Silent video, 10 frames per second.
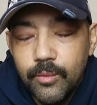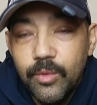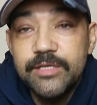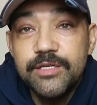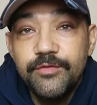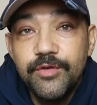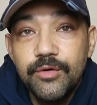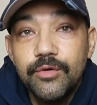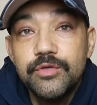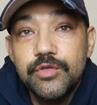went to the
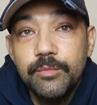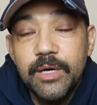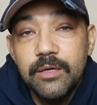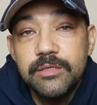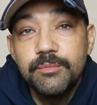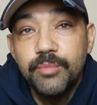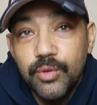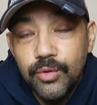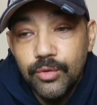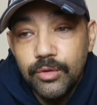funeral, saw my cousin
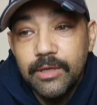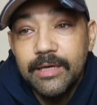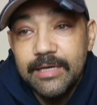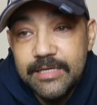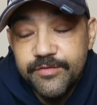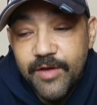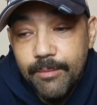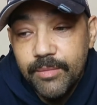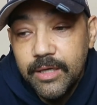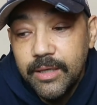Paul and his
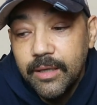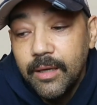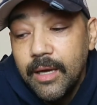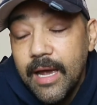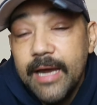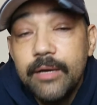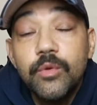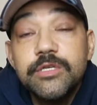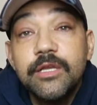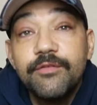family, and it
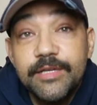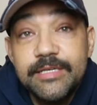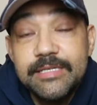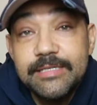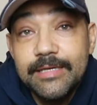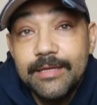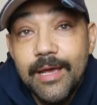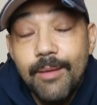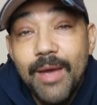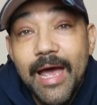was lovely to see
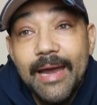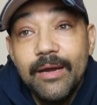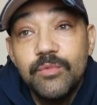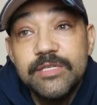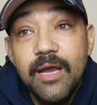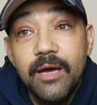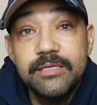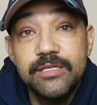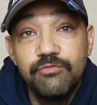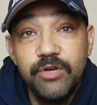them, and it was
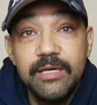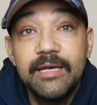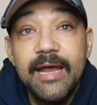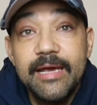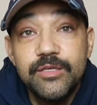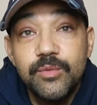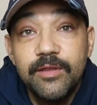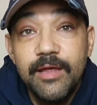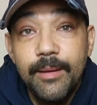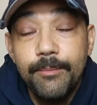nice to reconnect with
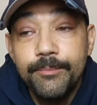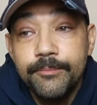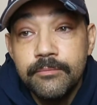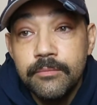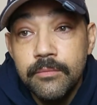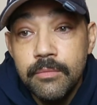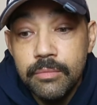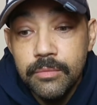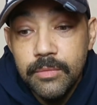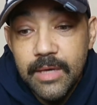them.
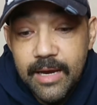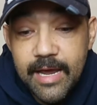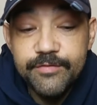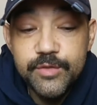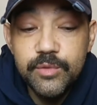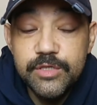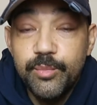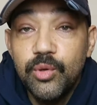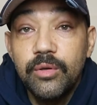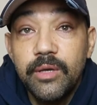And afterwards,
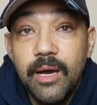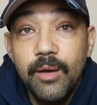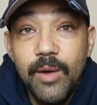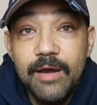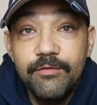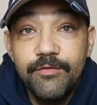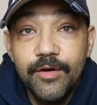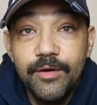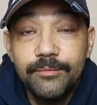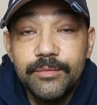Paul and I went
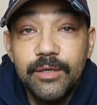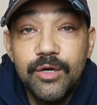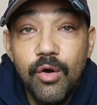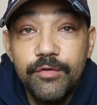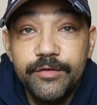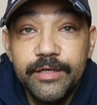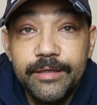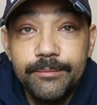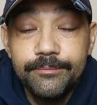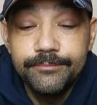for a coffee,